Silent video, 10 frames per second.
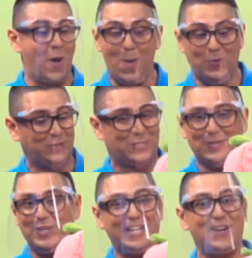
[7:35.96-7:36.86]
No,
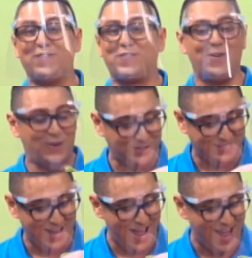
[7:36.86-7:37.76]
Julie, of course
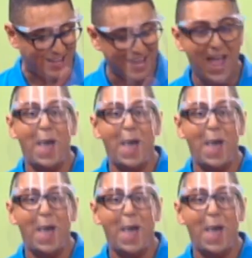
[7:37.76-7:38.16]
not.